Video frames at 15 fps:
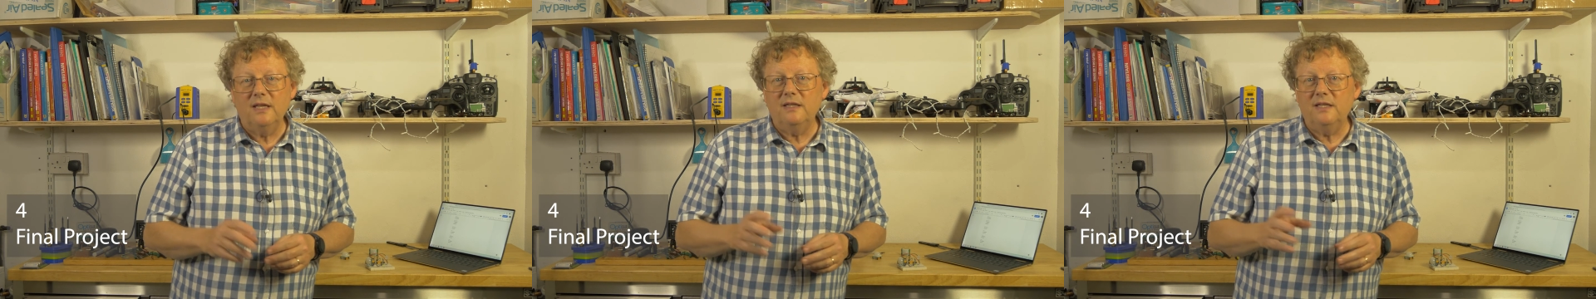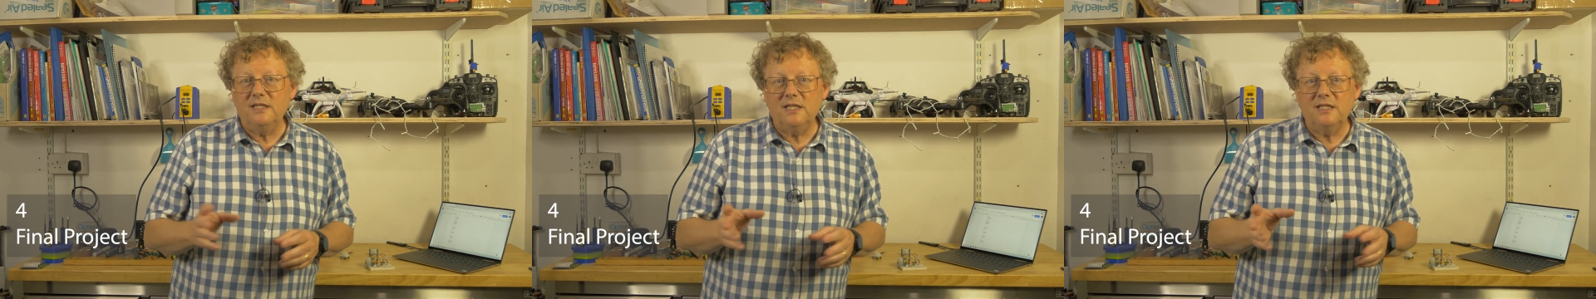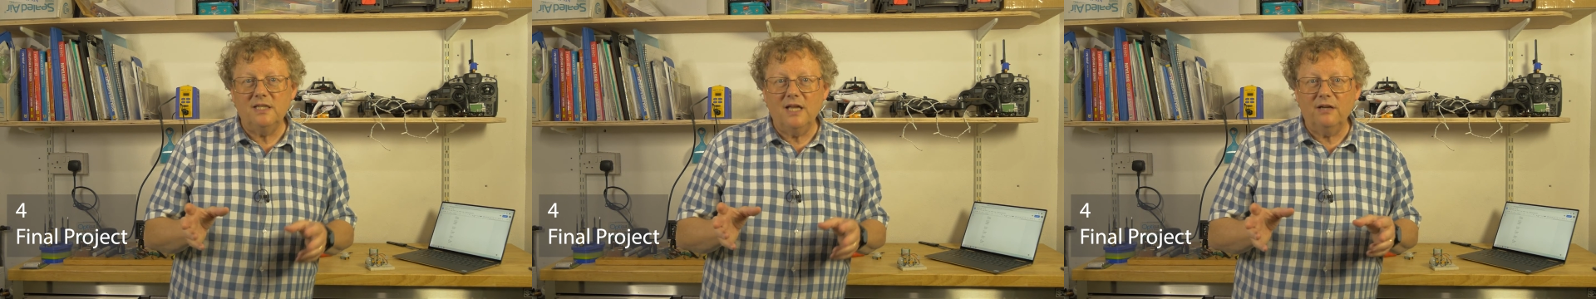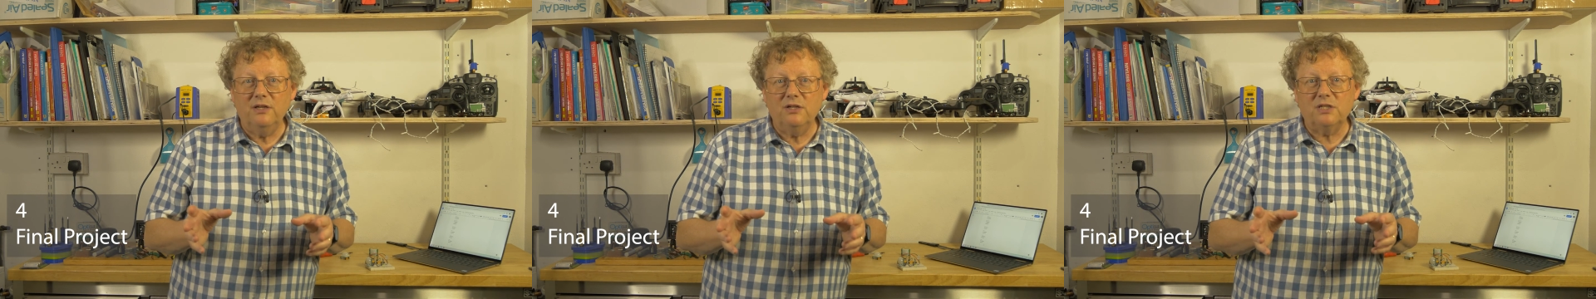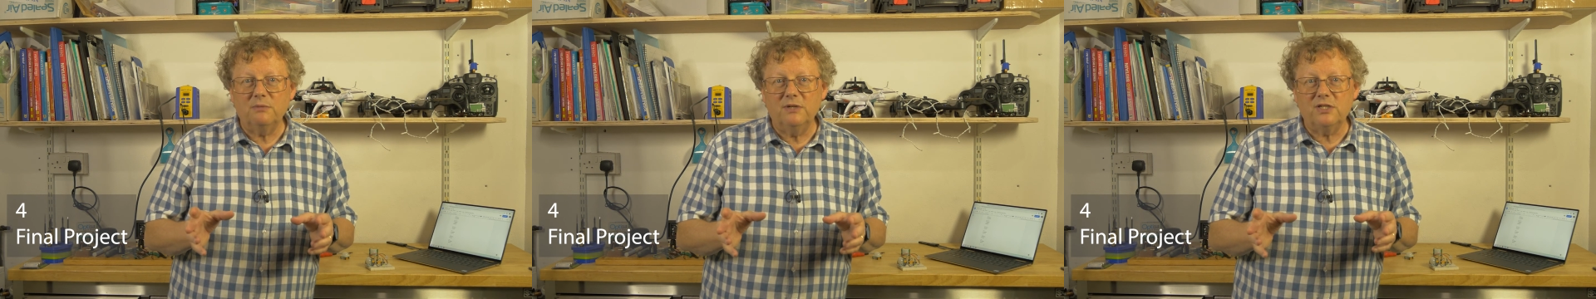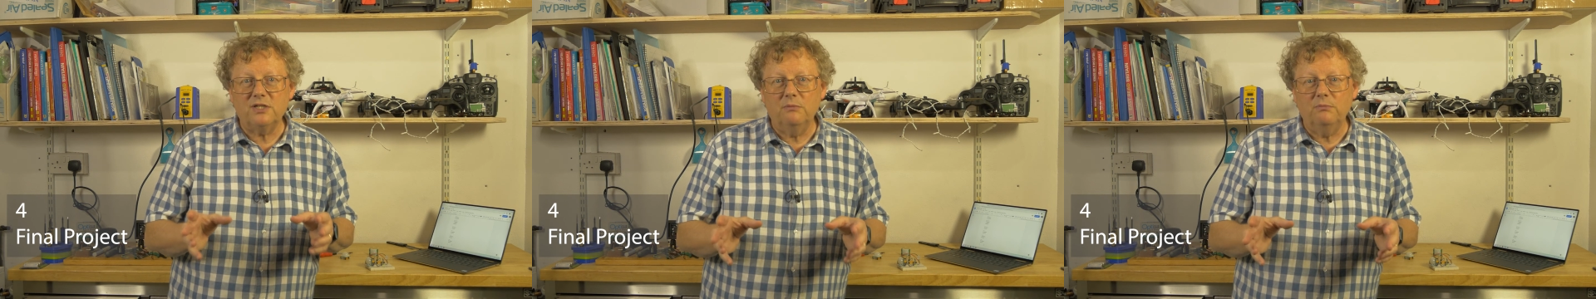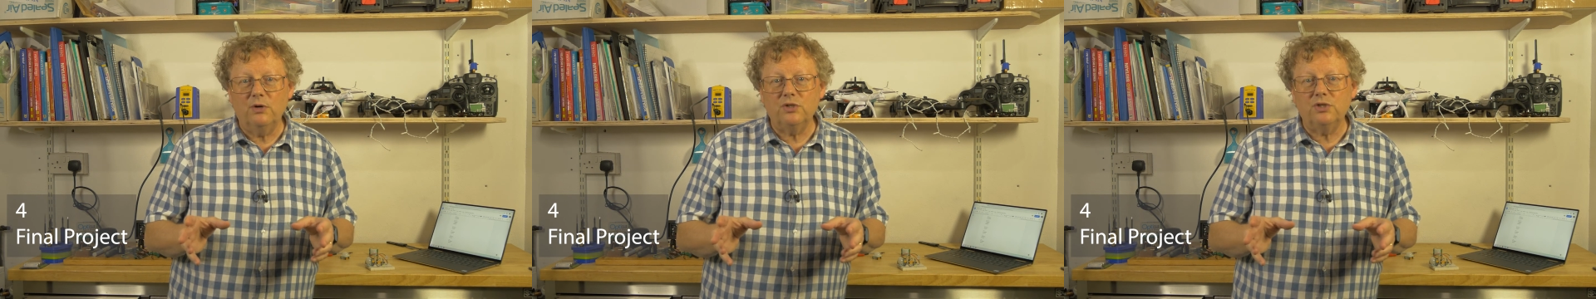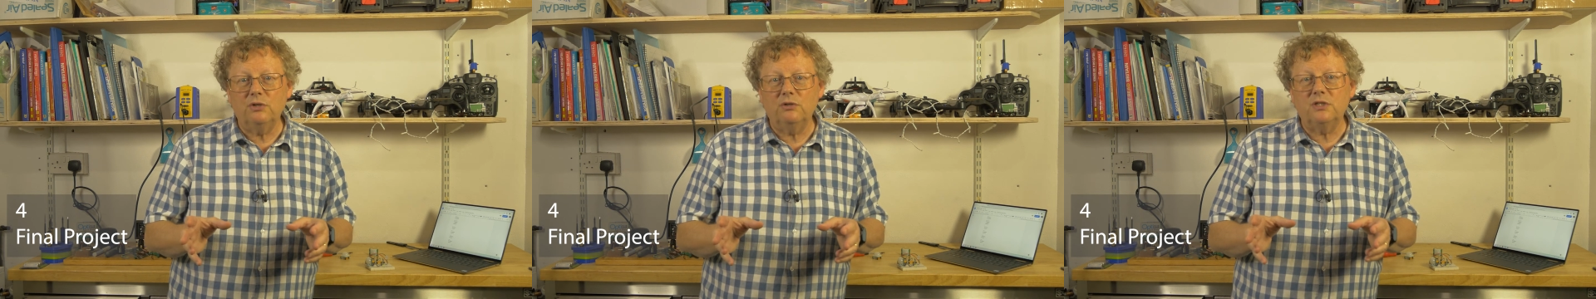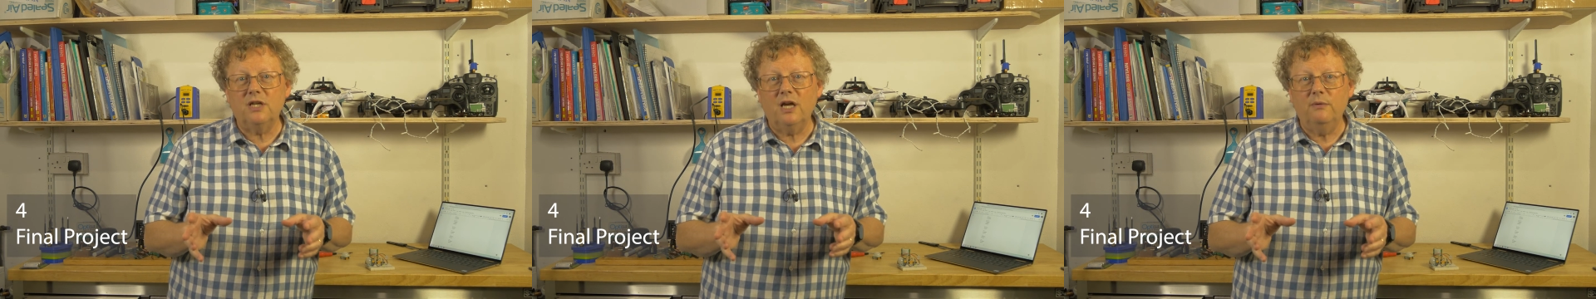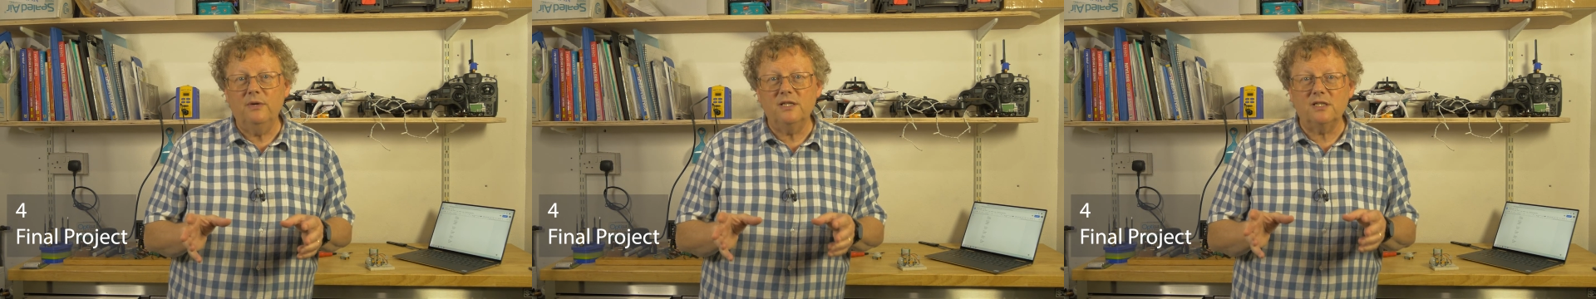This is now usable as a module to
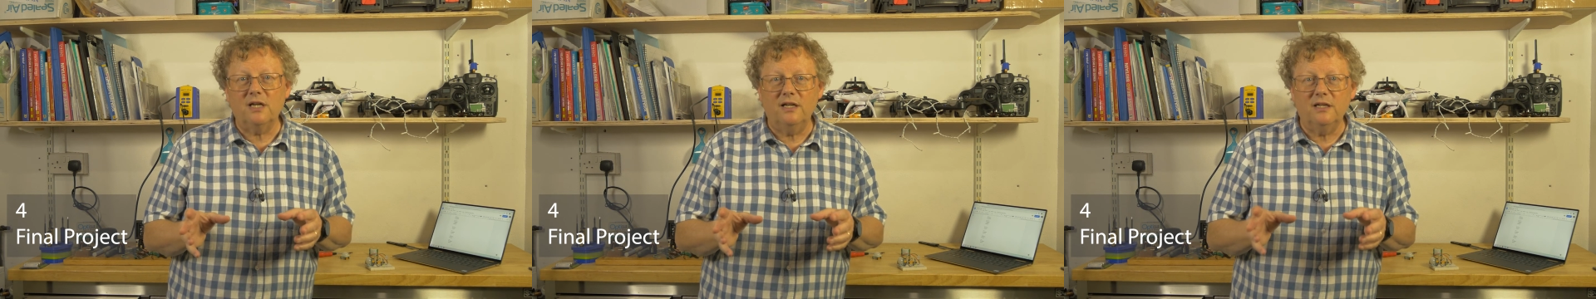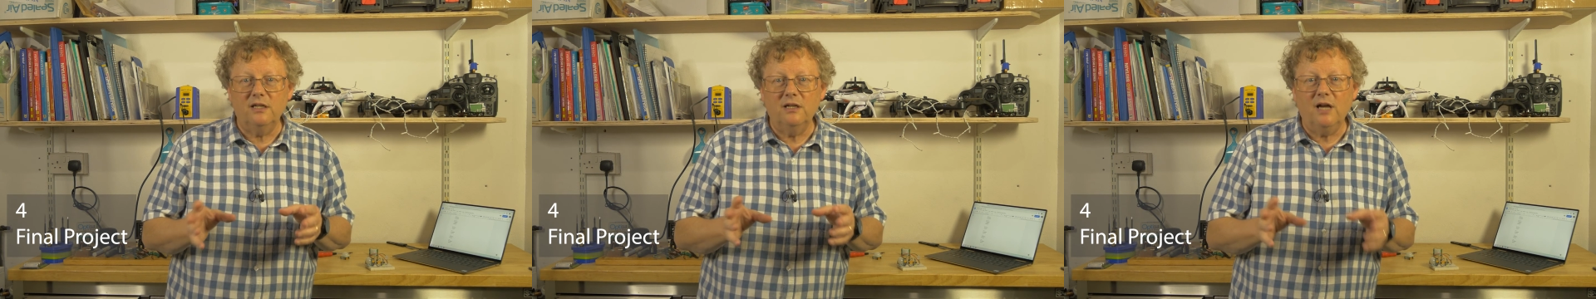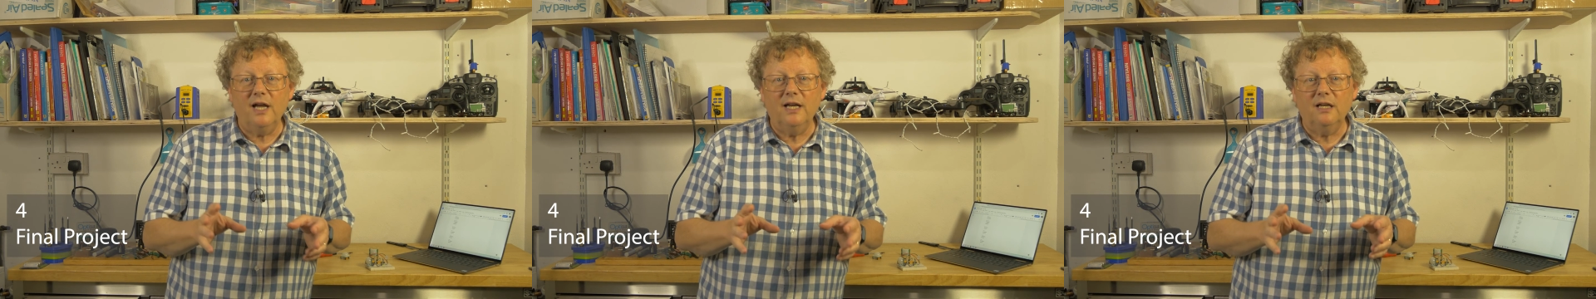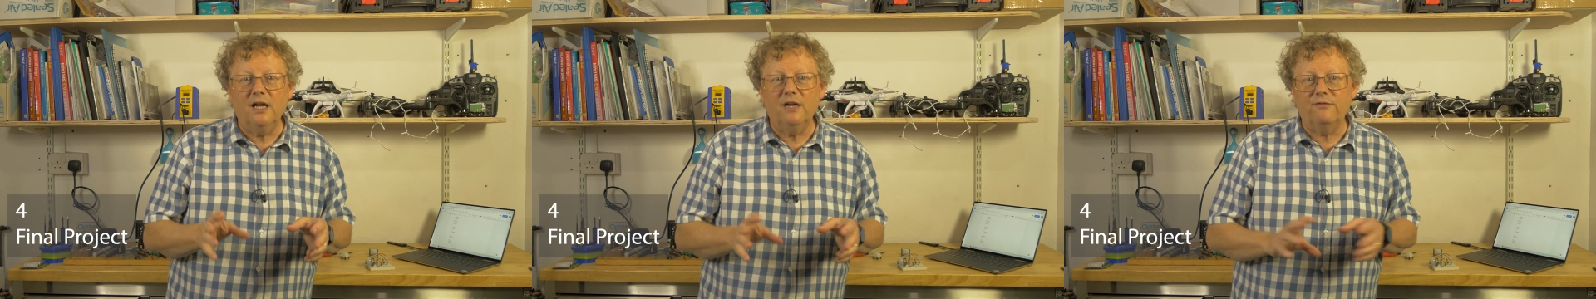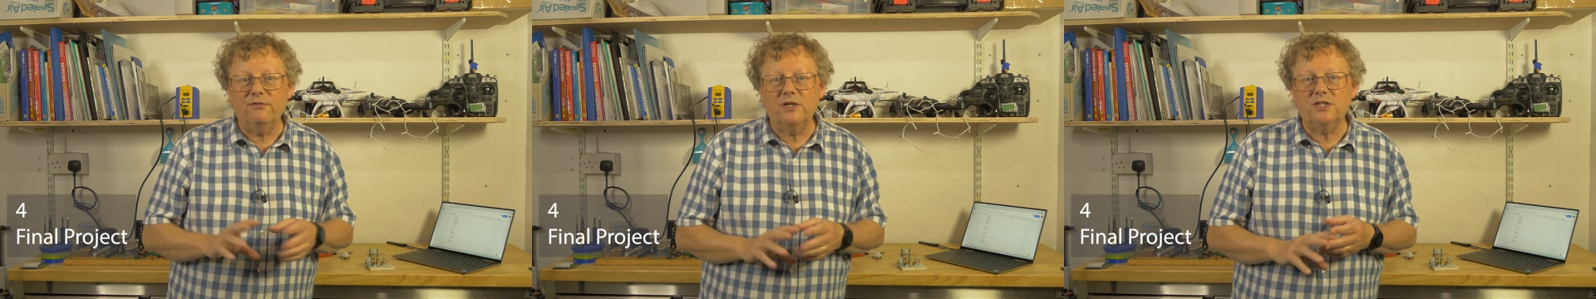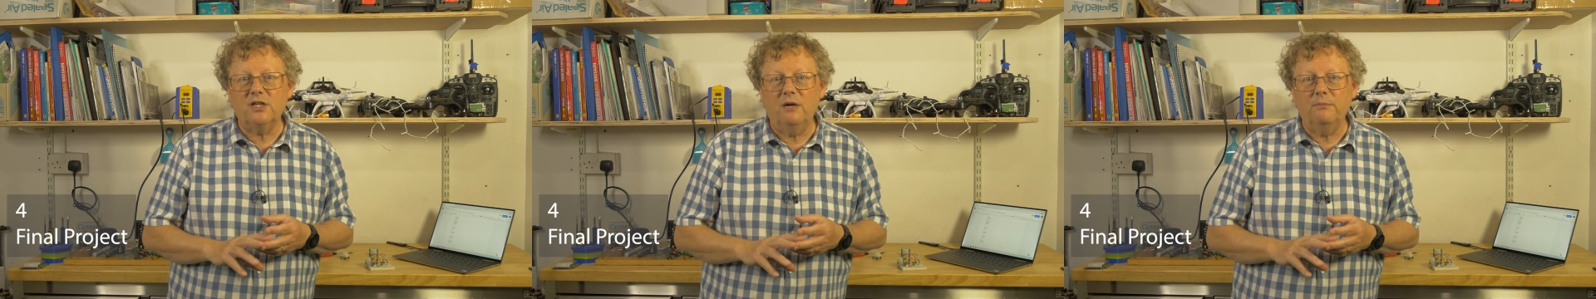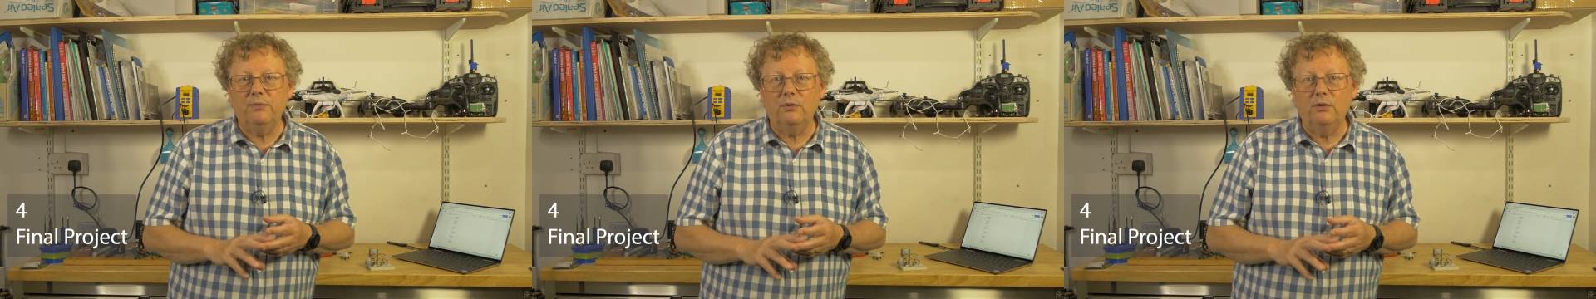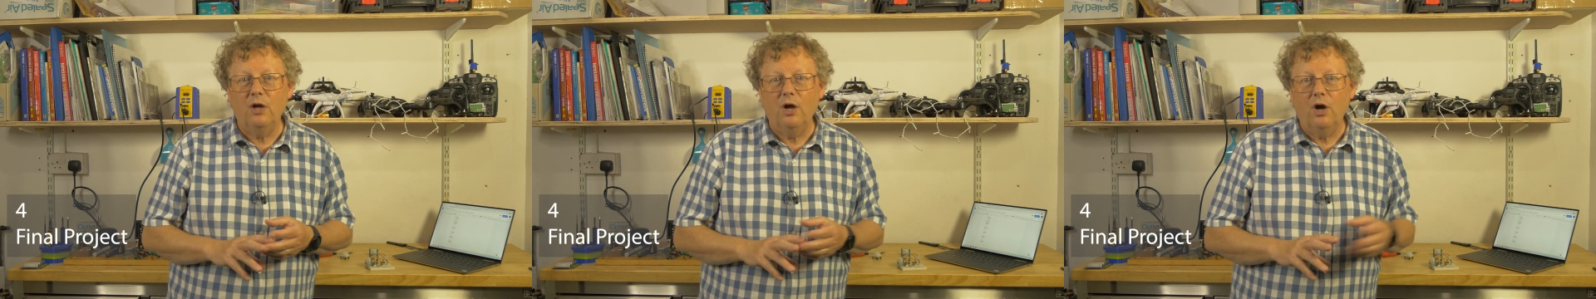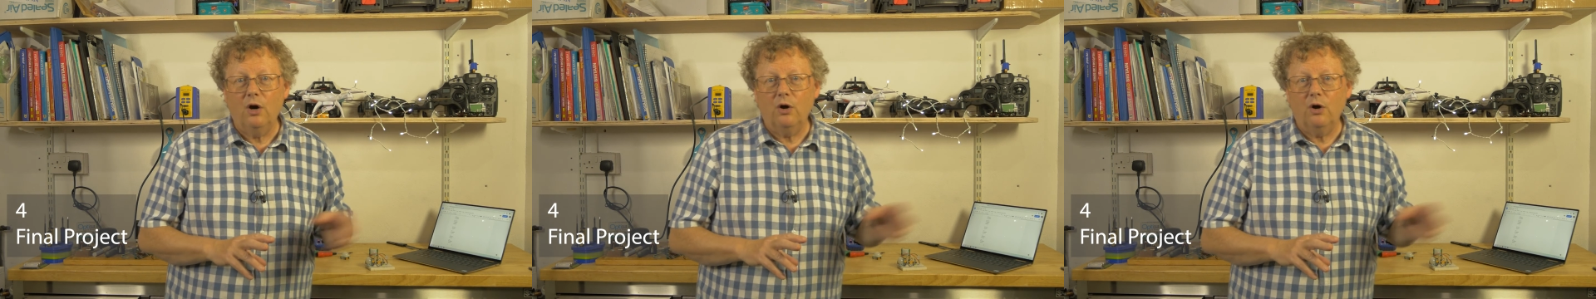go inside a nightlight, for example,